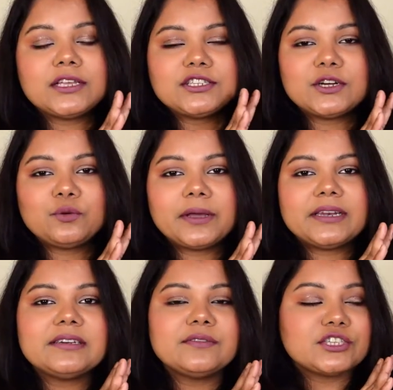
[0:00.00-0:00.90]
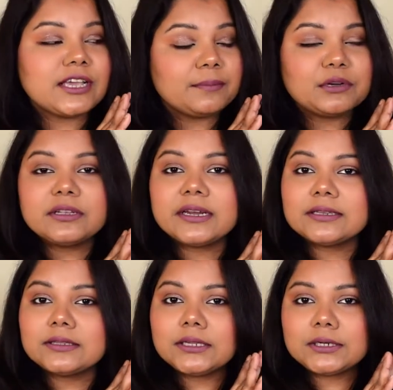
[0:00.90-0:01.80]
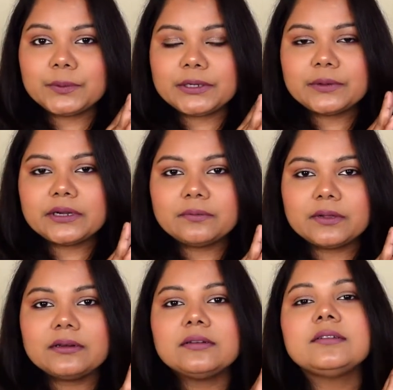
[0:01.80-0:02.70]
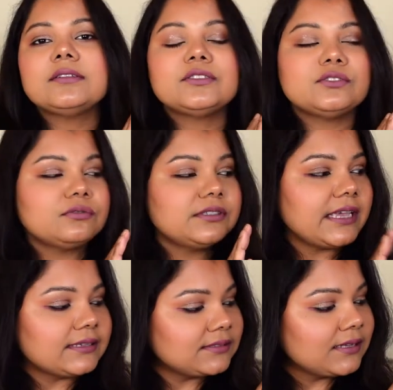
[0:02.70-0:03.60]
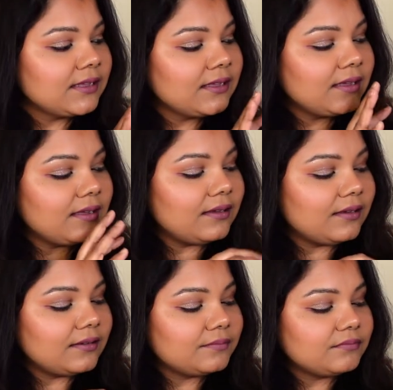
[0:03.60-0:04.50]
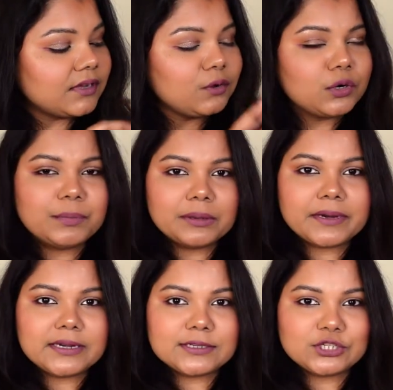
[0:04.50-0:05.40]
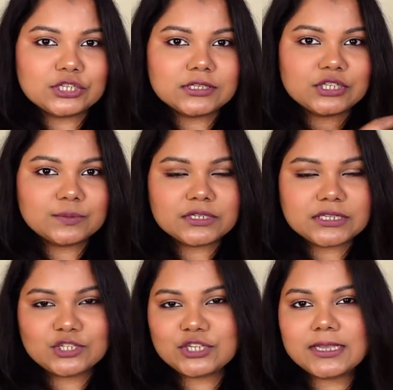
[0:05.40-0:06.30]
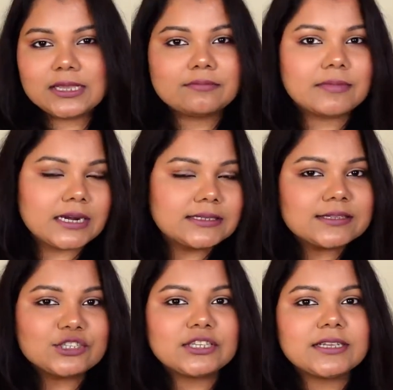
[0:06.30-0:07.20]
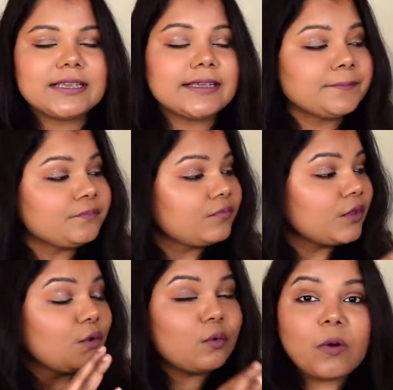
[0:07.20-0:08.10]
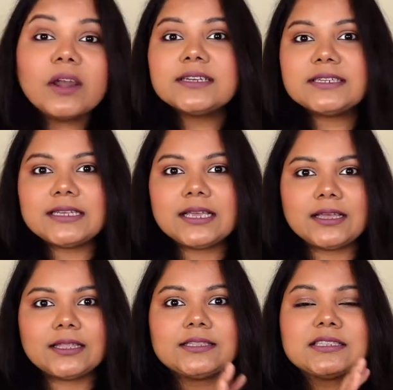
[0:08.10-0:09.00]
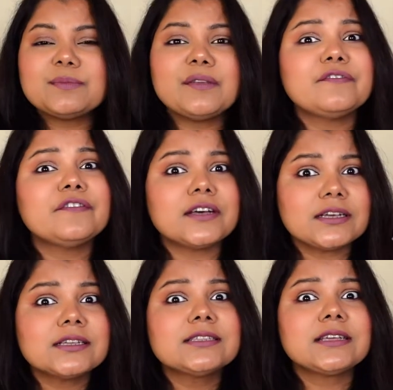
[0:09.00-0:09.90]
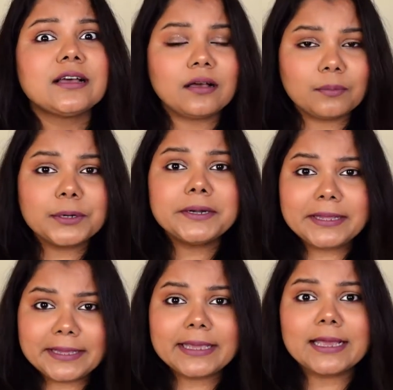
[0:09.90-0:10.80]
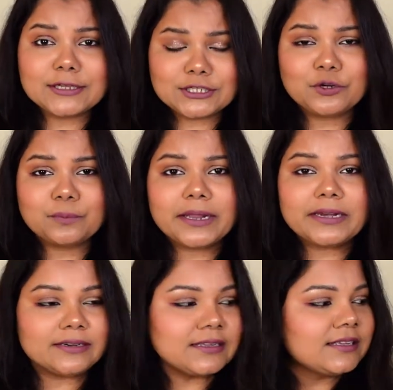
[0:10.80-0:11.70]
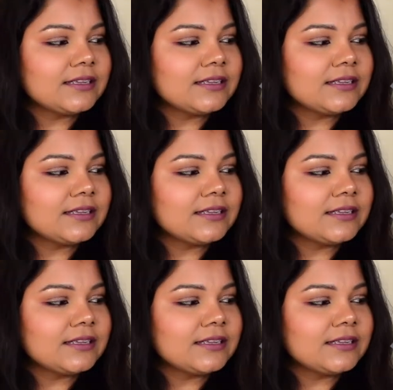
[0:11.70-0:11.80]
eyeshadow palette which I happened to get in the year 2021. So yes, good pigmentation, shimmers acche hain, mattes acche hain, quality hai, and this is my first Urban Decay eyeshadow palette.